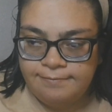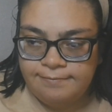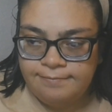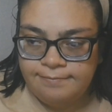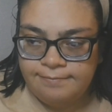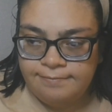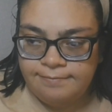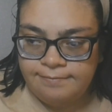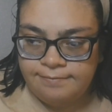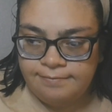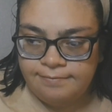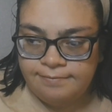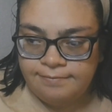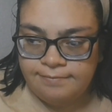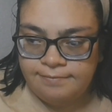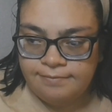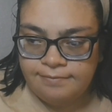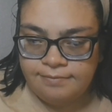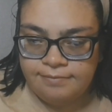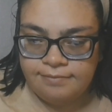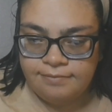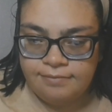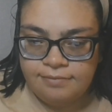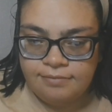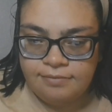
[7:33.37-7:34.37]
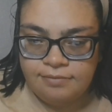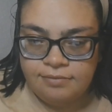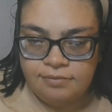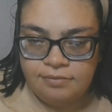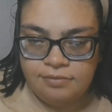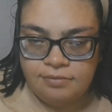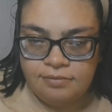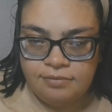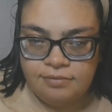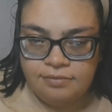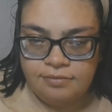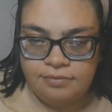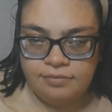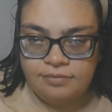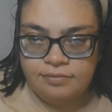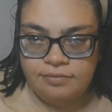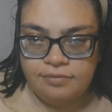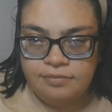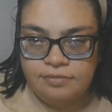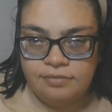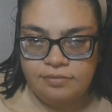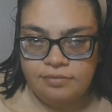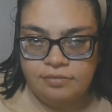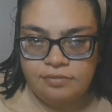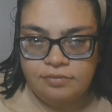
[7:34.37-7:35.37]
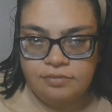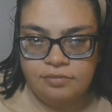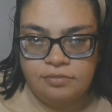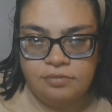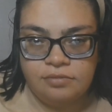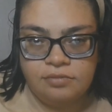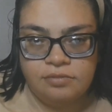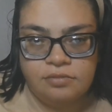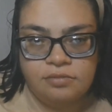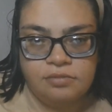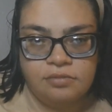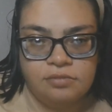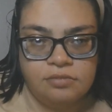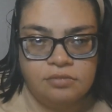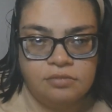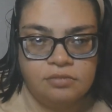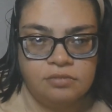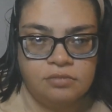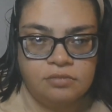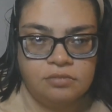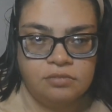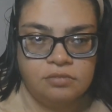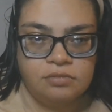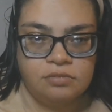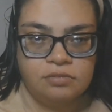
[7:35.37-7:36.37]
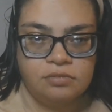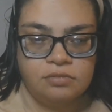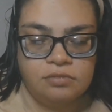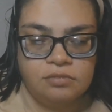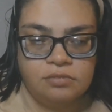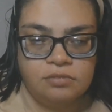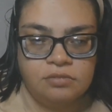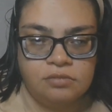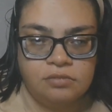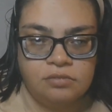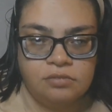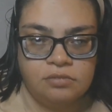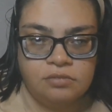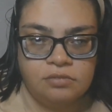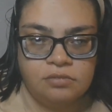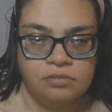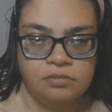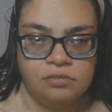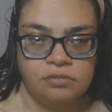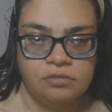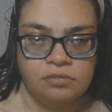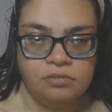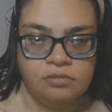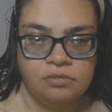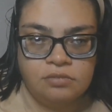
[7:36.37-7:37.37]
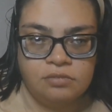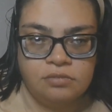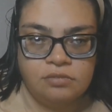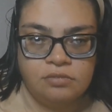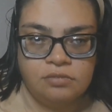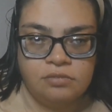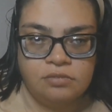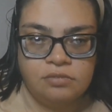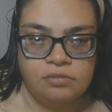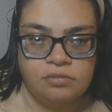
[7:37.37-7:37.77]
No one is speaking in this clip.